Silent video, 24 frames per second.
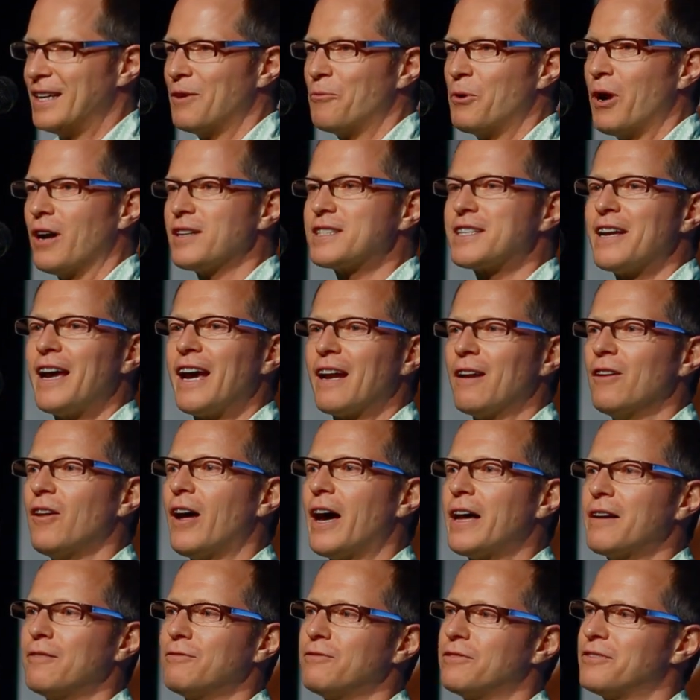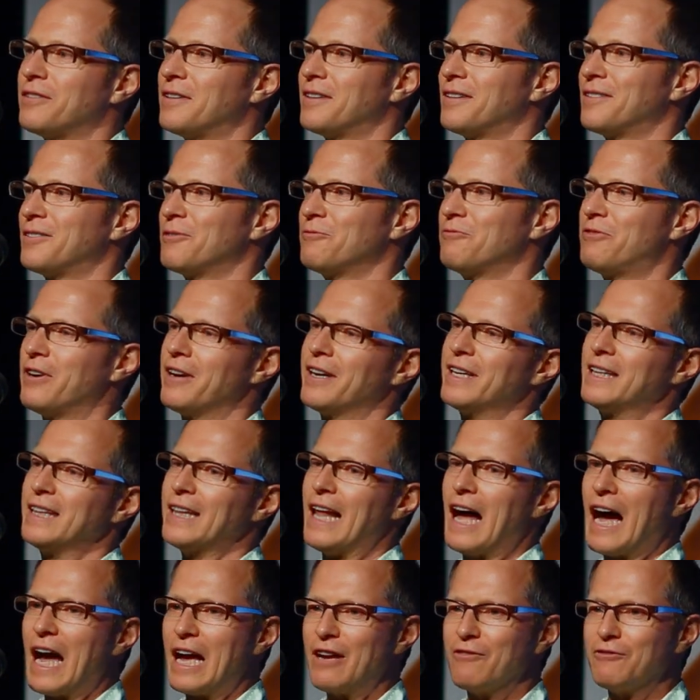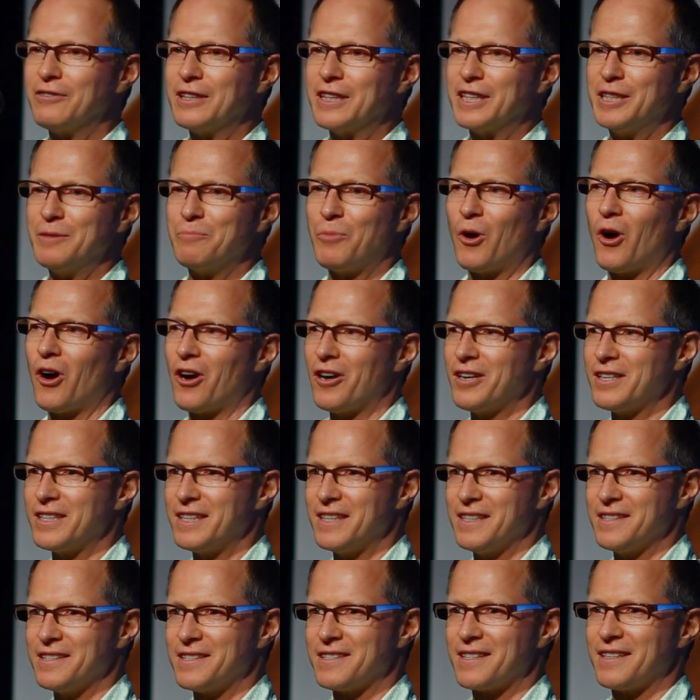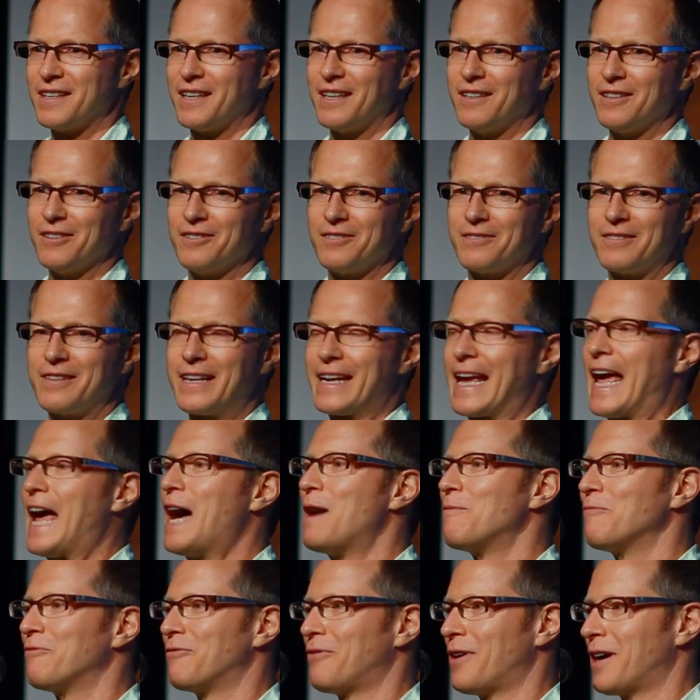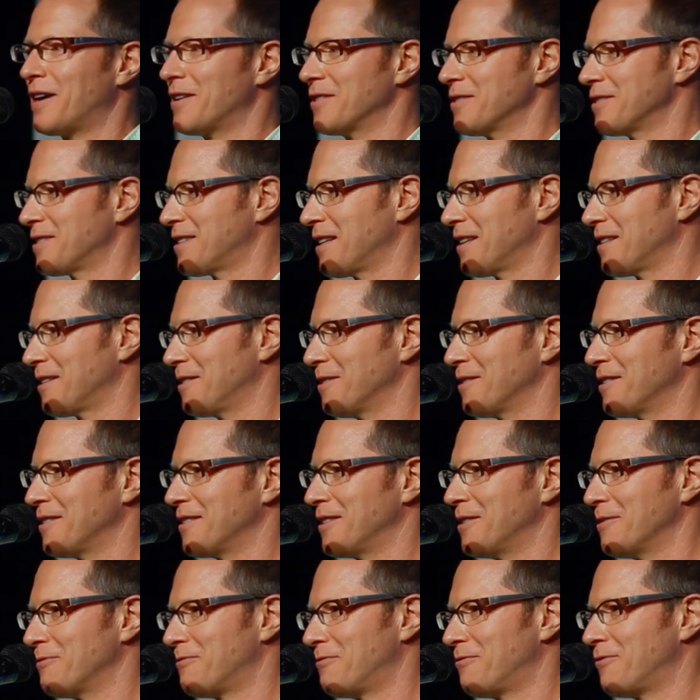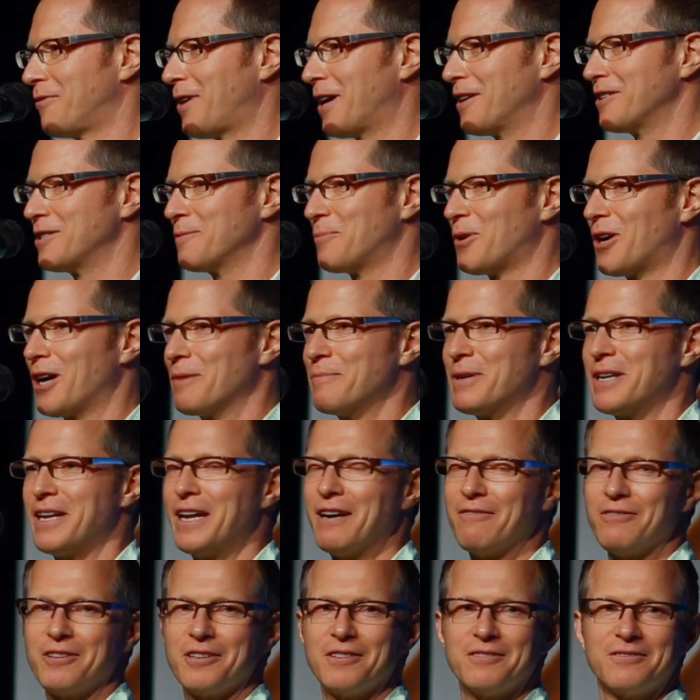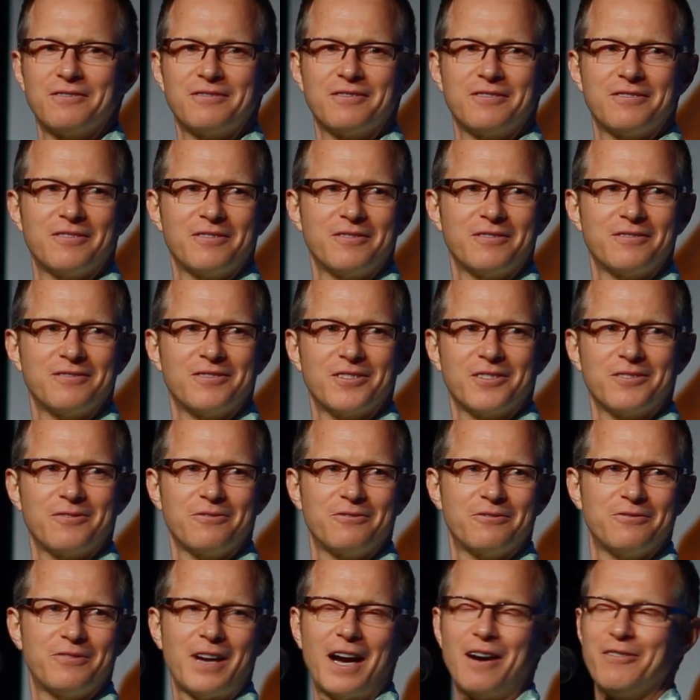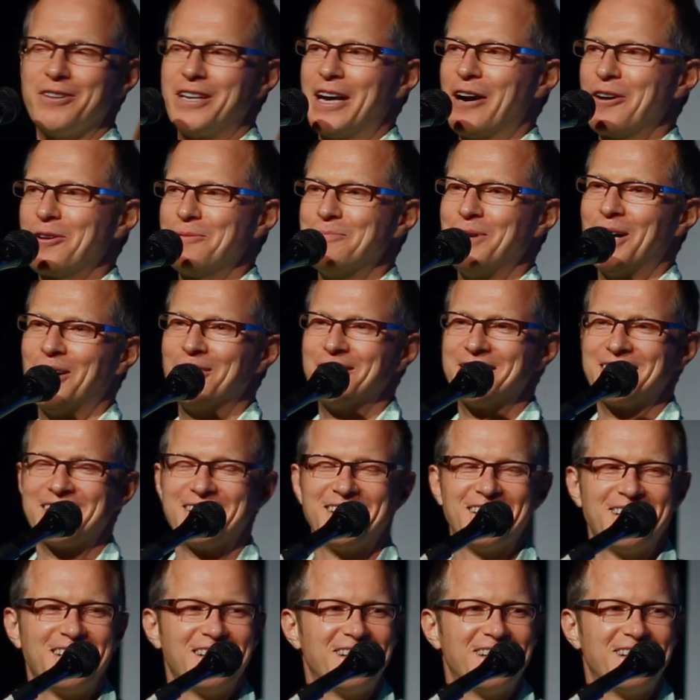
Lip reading: We also had a lot of very lively parties and campfires that the fire department never found out about.